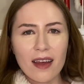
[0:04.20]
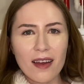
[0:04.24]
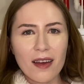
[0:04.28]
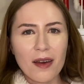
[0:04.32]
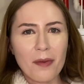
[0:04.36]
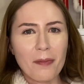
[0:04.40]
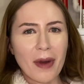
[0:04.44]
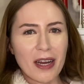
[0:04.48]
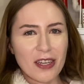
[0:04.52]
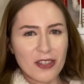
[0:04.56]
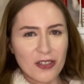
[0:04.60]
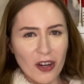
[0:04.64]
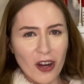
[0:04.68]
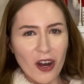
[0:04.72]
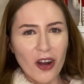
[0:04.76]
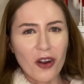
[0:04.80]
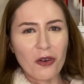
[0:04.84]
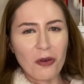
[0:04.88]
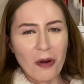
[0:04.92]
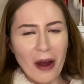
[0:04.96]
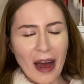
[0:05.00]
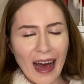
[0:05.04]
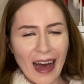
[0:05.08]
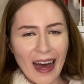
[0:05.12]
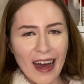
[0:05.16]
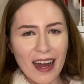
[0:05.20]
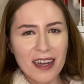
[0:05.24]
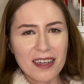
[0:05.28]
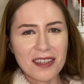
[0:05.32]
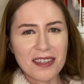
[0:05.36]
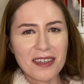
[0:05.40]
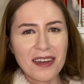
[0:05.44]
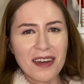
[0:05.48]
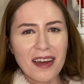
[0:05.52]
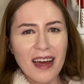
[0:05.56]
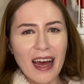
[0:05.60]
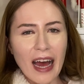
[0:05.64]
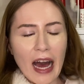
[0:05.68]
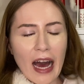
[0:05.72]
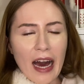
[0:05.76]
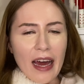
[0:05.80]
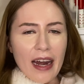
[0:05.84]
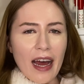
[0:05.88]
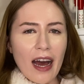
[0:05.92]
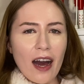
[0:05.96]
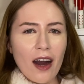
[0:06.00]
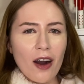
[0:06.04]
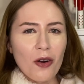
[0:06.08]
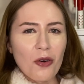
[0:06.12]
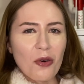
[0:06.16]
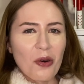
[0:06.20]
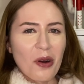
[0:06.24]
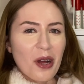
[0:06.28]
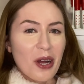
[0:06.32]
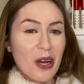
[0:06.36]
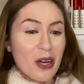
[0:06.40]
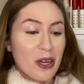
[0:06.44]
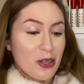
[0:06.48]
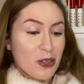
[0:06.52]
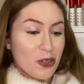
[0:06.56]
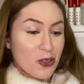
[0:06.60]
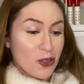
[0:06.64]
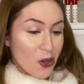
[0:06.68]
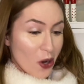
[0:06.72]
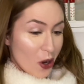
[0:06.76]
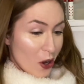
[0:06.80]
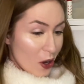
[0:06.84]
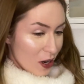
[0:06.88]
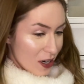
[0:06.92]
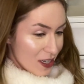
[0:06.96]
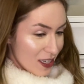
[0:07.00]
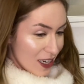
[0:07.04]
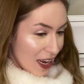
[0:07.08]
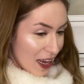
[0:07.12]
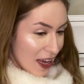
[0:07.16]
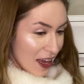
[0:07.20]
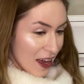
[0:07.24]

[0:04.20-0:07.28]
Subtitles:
my jaw cracked at how shocked I